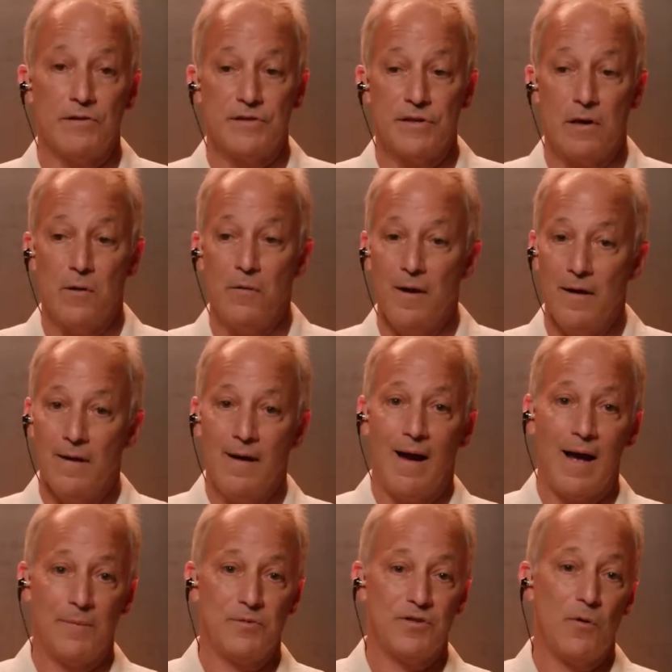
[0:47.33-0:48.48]
So
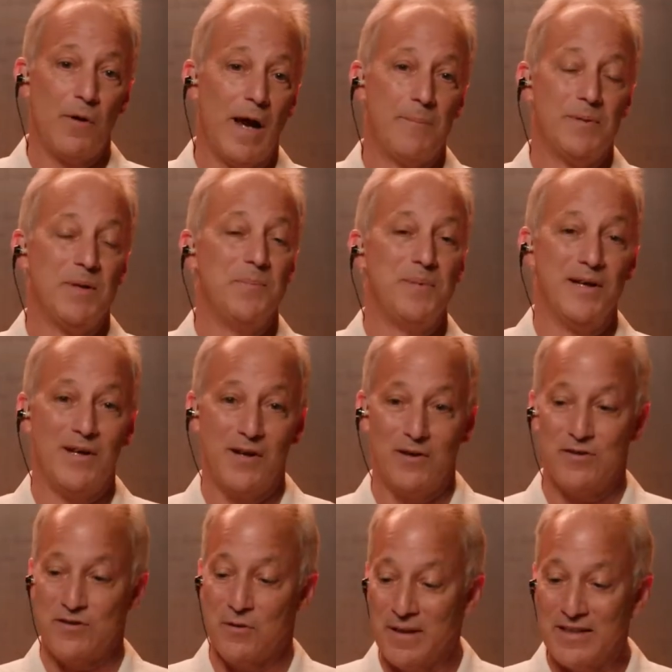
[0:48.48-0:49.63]
I am so happy to be here.
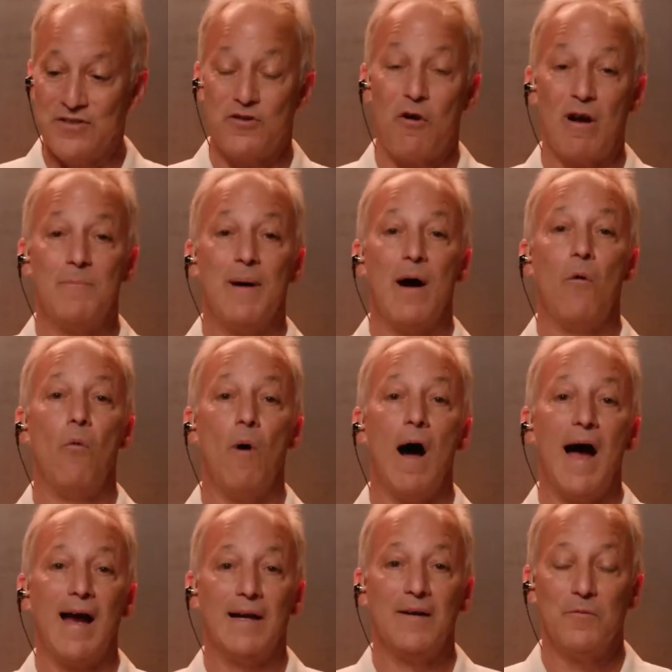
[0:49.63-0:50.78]
So let's talk about
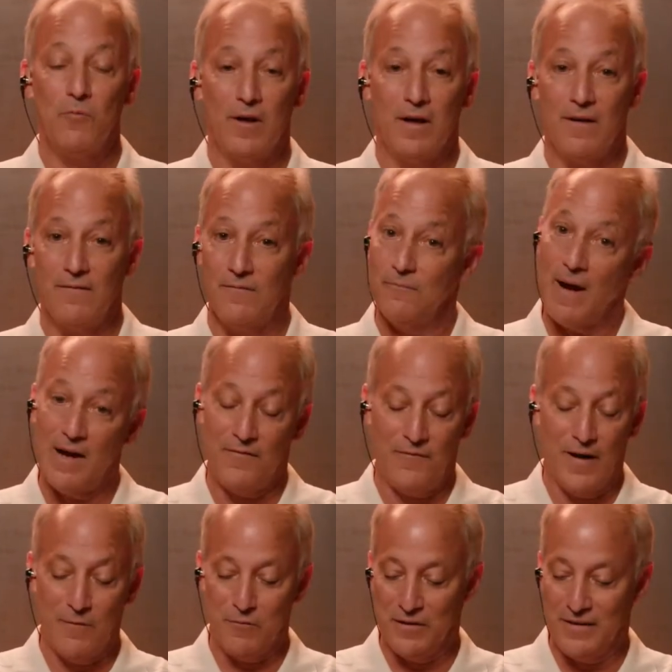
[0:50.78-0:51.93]
wine, one of my
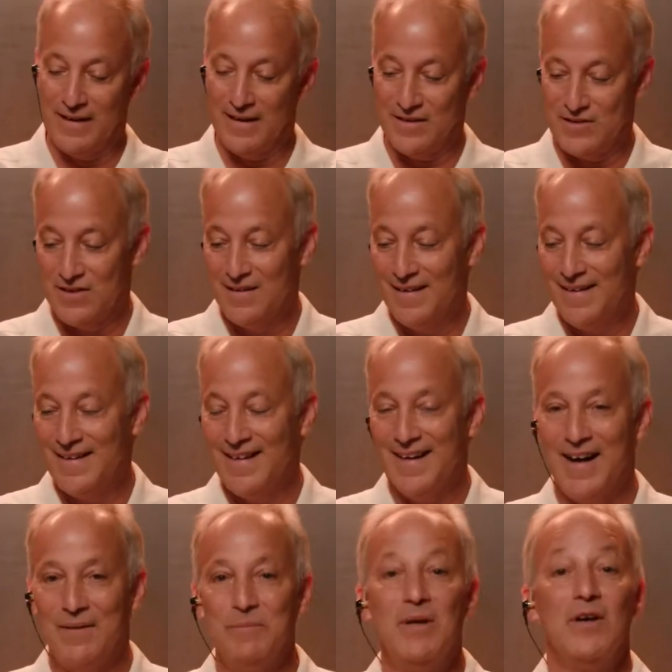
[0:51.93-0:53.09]
favorite things.
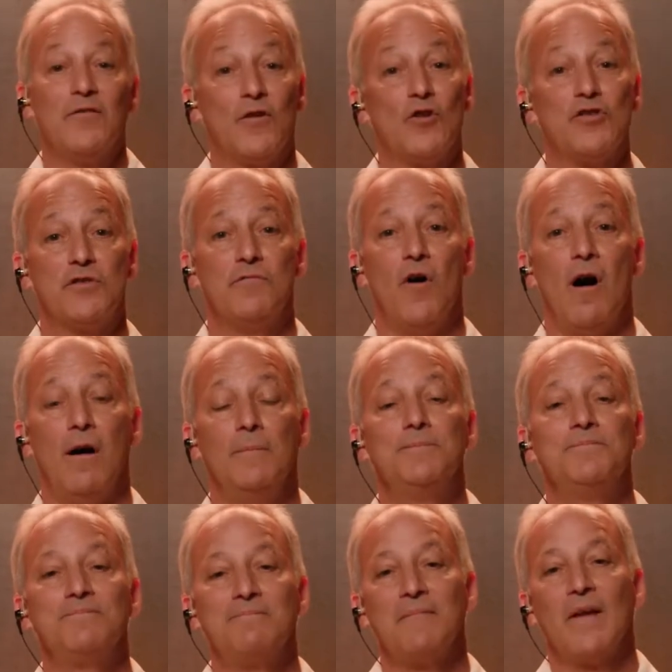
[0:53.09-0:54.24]
First of all,
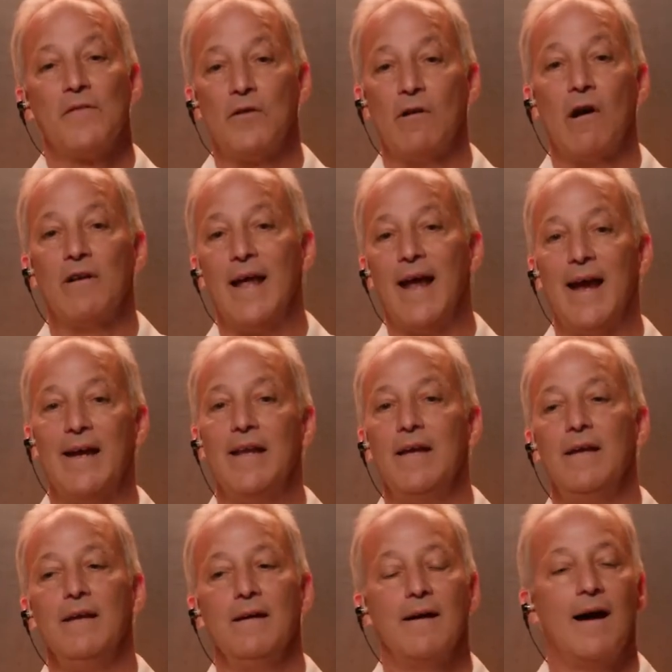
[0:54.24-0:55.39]
there aren't
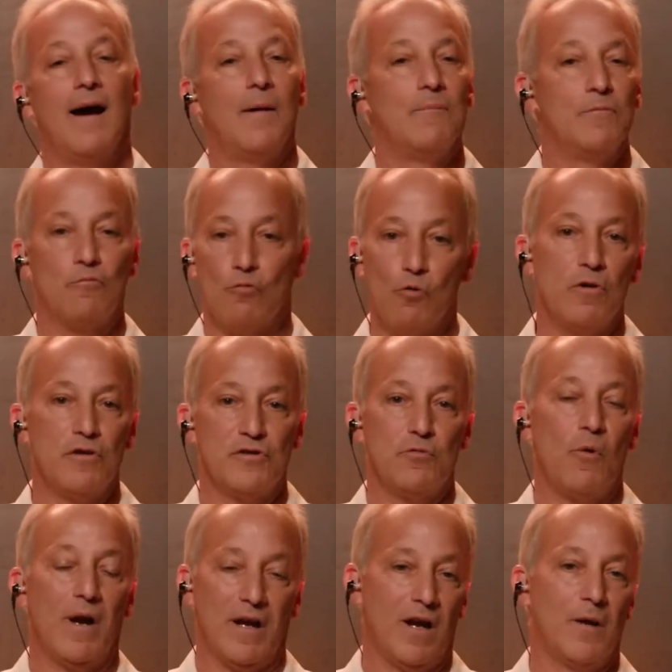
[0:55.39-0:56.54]
any rules
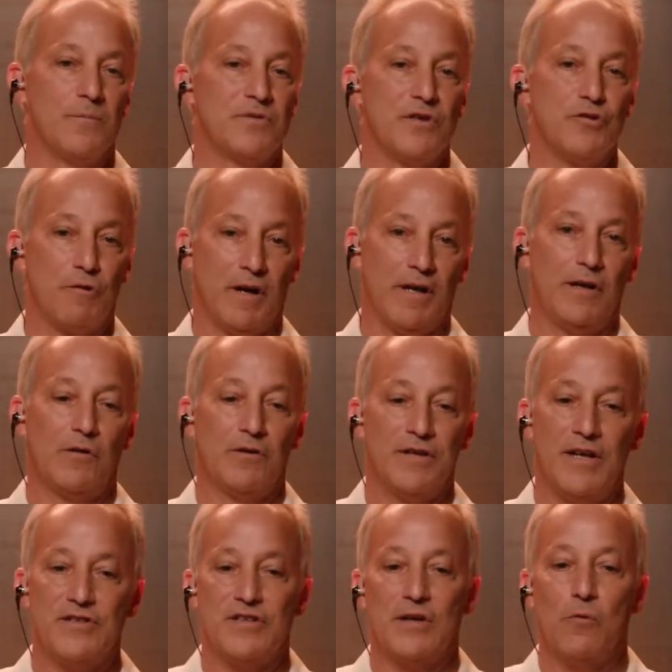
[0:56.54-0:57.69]
when it comes to drinking or
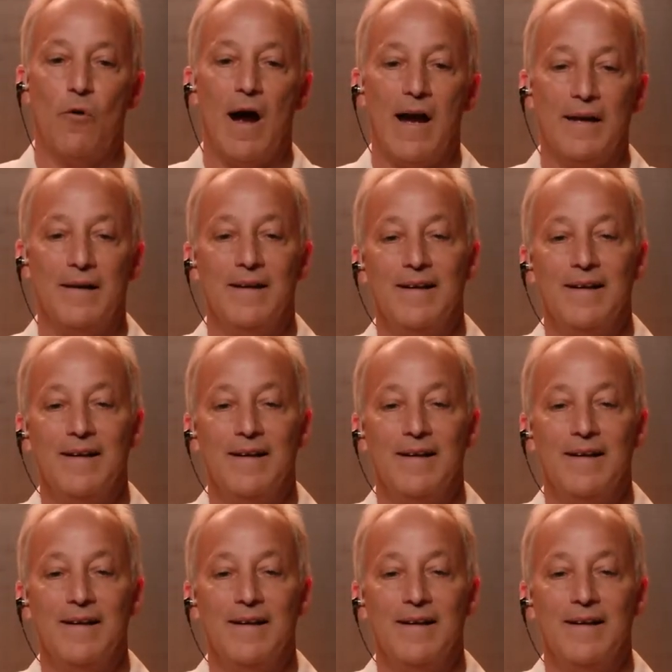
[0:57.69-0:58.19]
tasting wine.